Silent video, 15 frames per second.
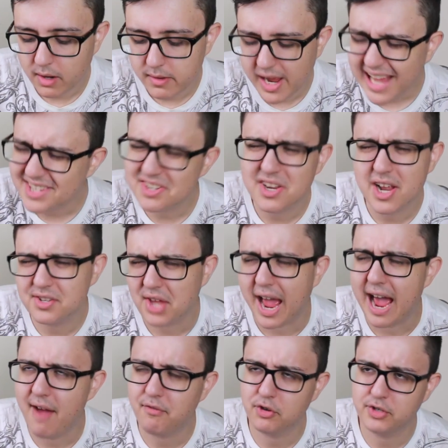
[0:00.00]
It has a nice
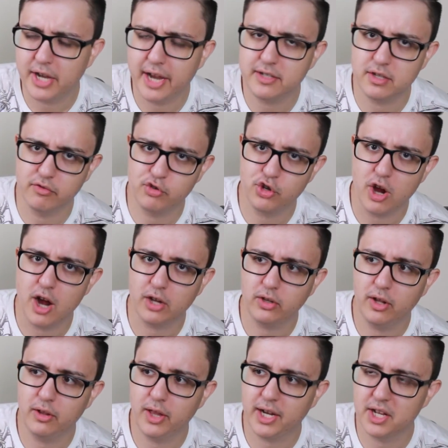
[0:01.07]
aftertaste of
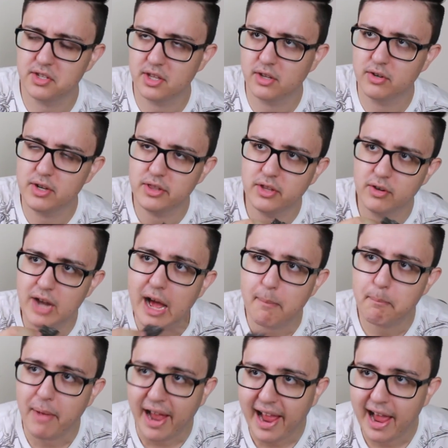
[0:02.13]
chocolate. Like they're
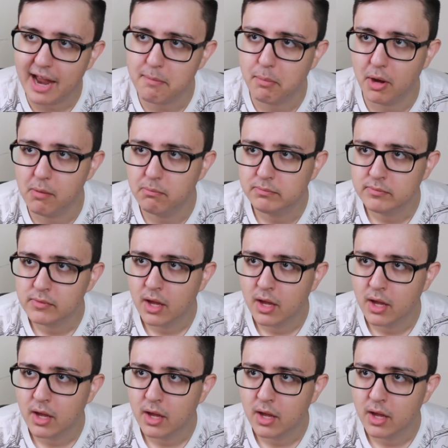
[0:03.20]
not bad, but